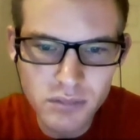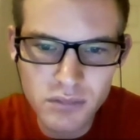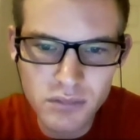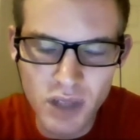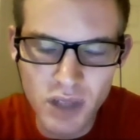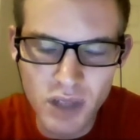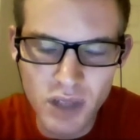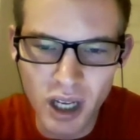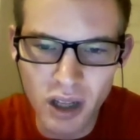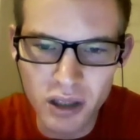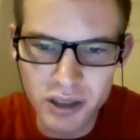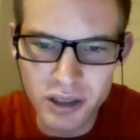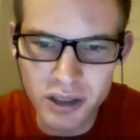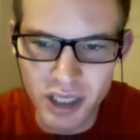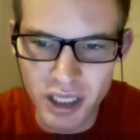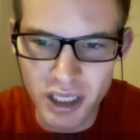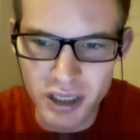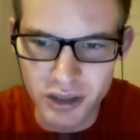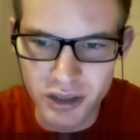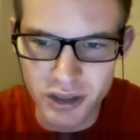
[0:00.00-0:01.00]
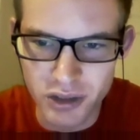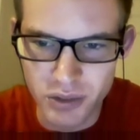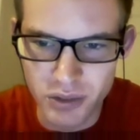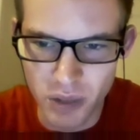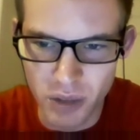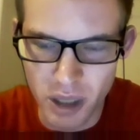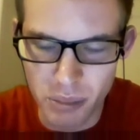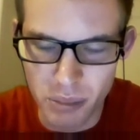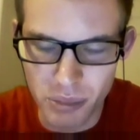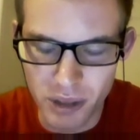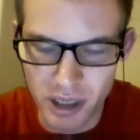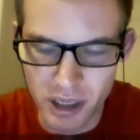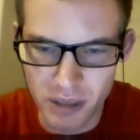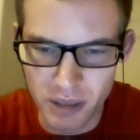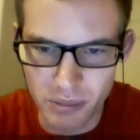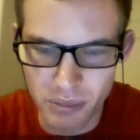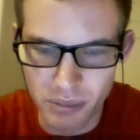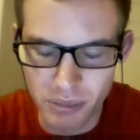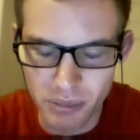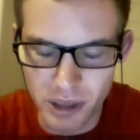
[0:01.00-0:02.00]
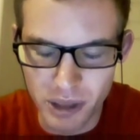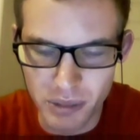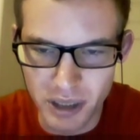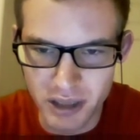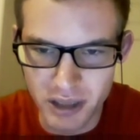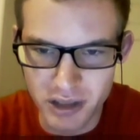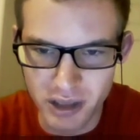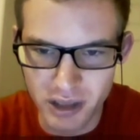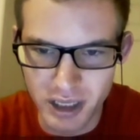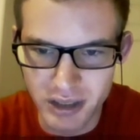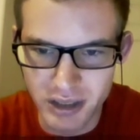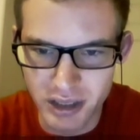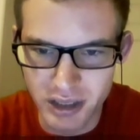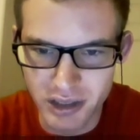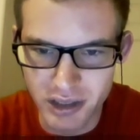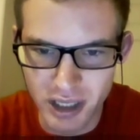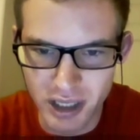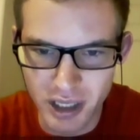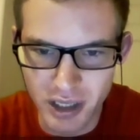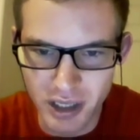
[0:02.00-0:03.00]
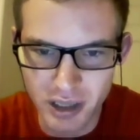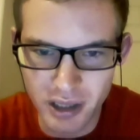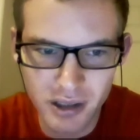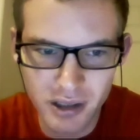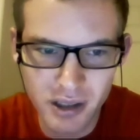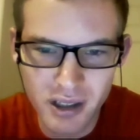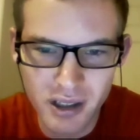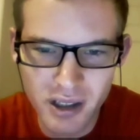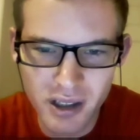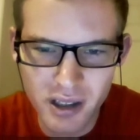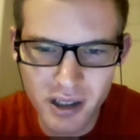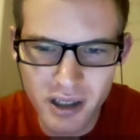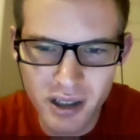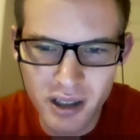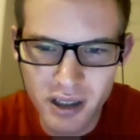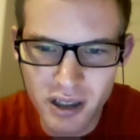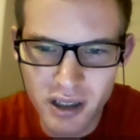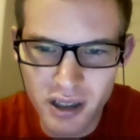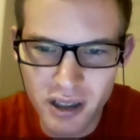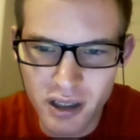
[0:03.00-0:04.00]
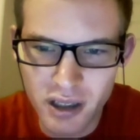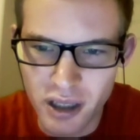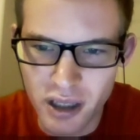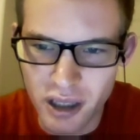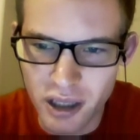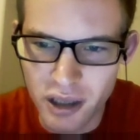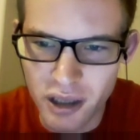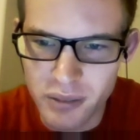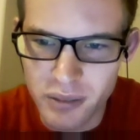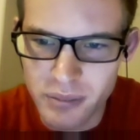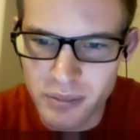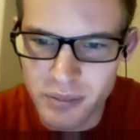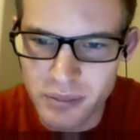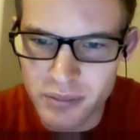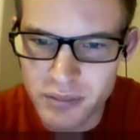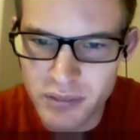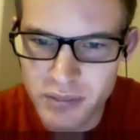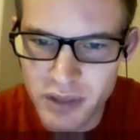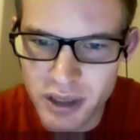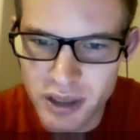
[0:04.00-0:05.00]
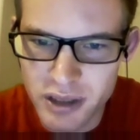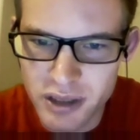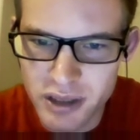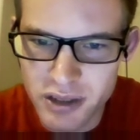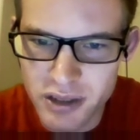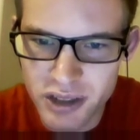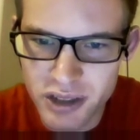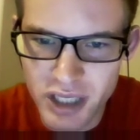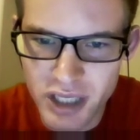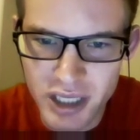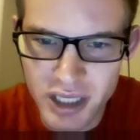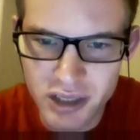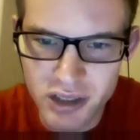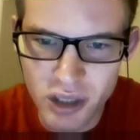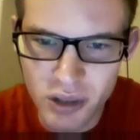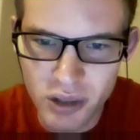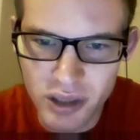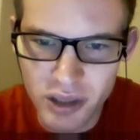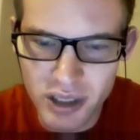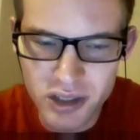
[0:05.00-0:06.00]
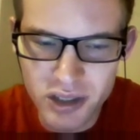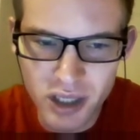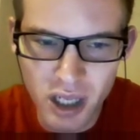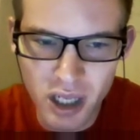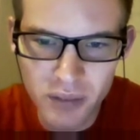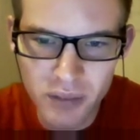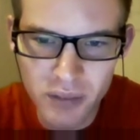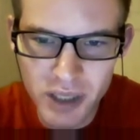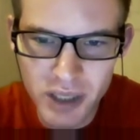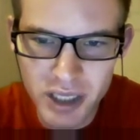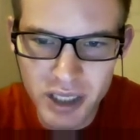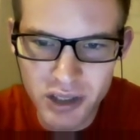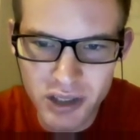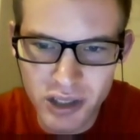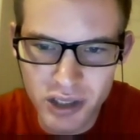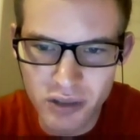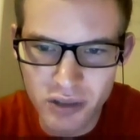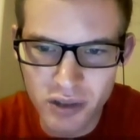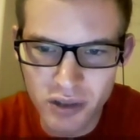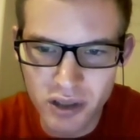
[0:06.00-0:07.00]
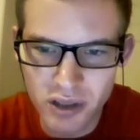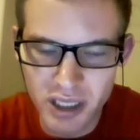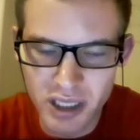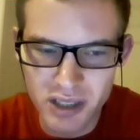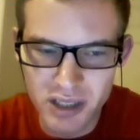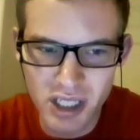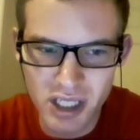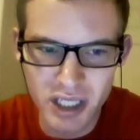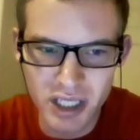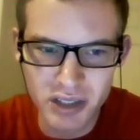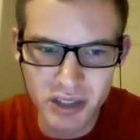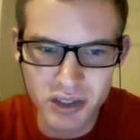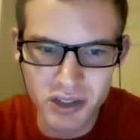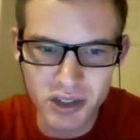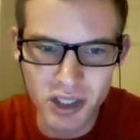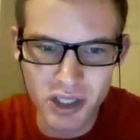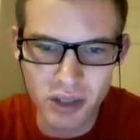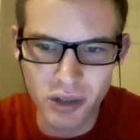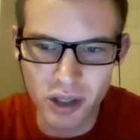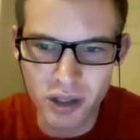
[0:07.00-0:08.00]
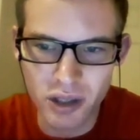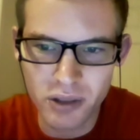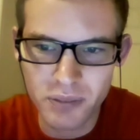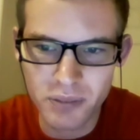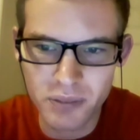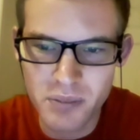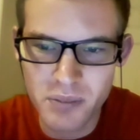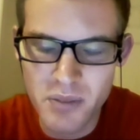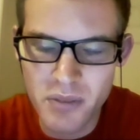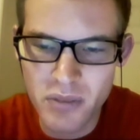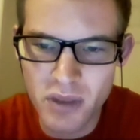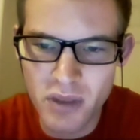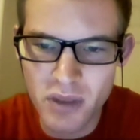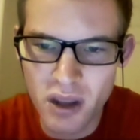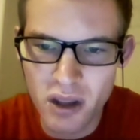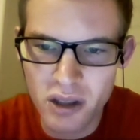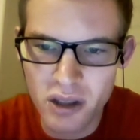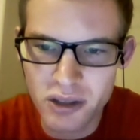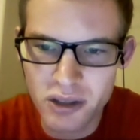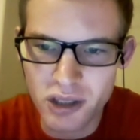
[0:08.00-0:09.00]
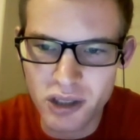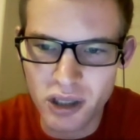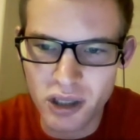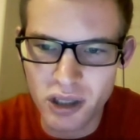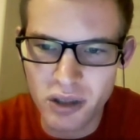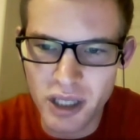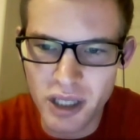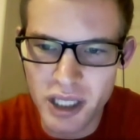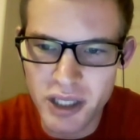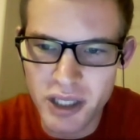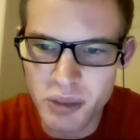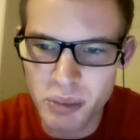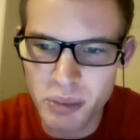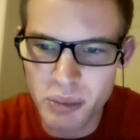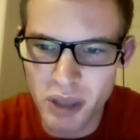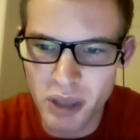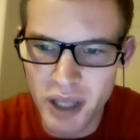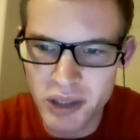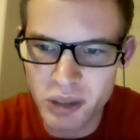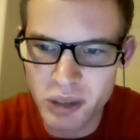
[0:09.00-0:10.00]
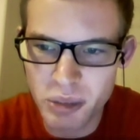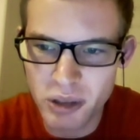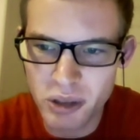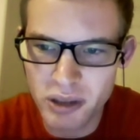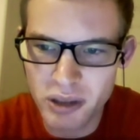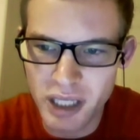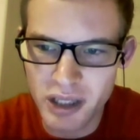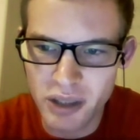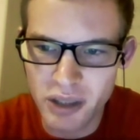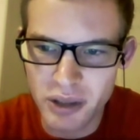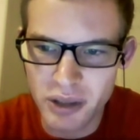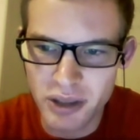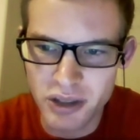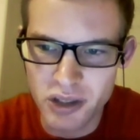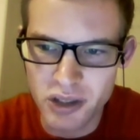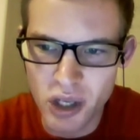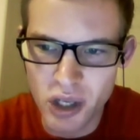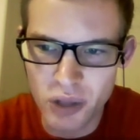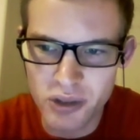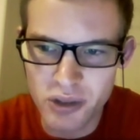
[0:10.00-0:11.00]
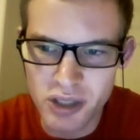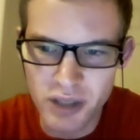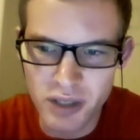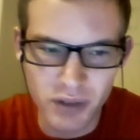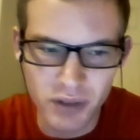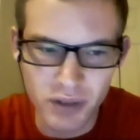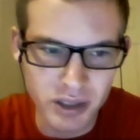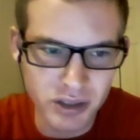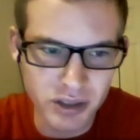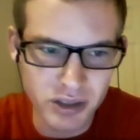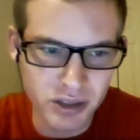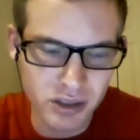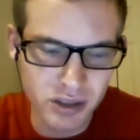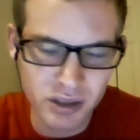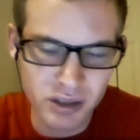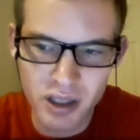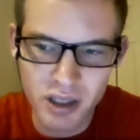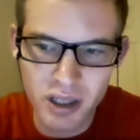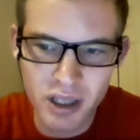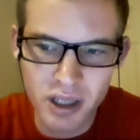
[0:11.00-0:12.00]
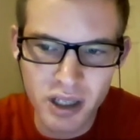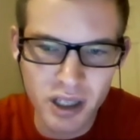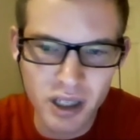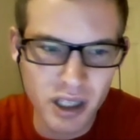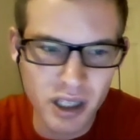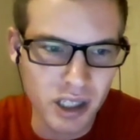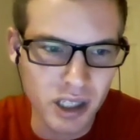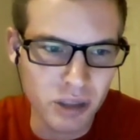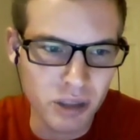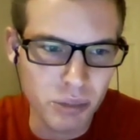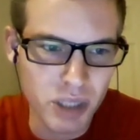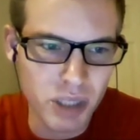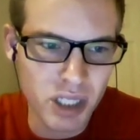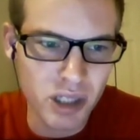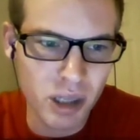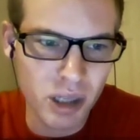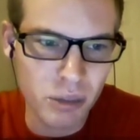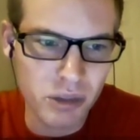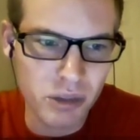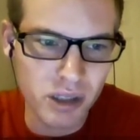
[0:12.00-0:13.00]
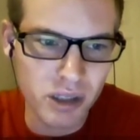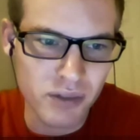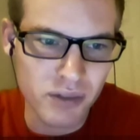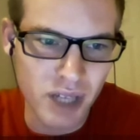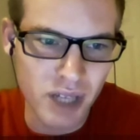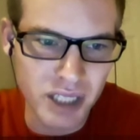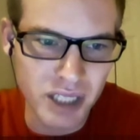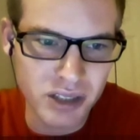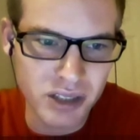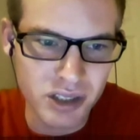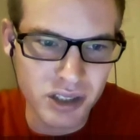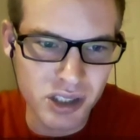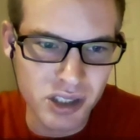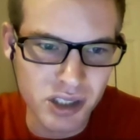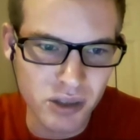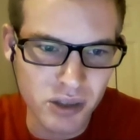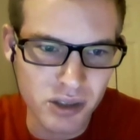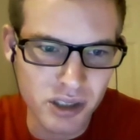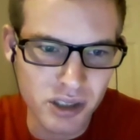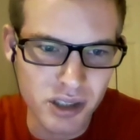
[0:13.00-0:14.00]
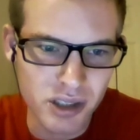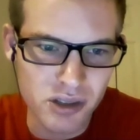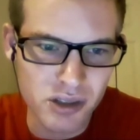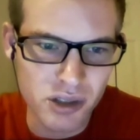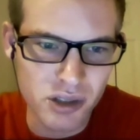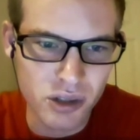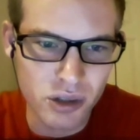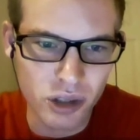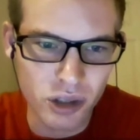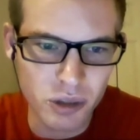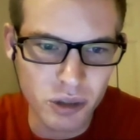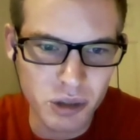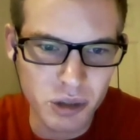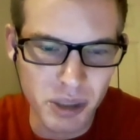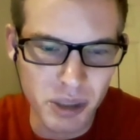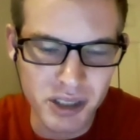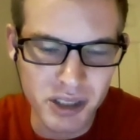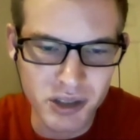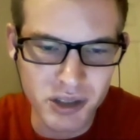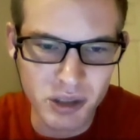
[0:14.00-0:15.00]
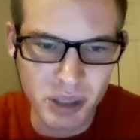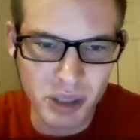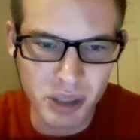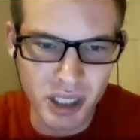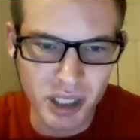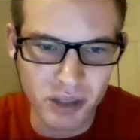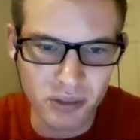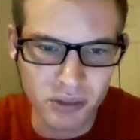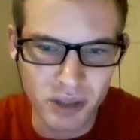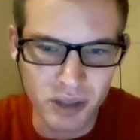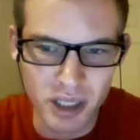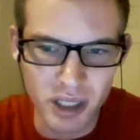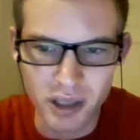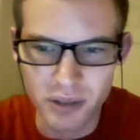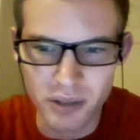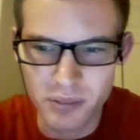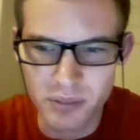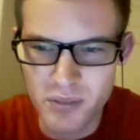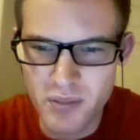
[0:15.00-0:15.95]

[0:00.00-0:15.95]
Yeah, all it says is what pretty much Lindsay said. It just says, note that this confidence interval contains 0, so it is plausible that there is no difference in the mean number of nights the children in the two groups participate in reading.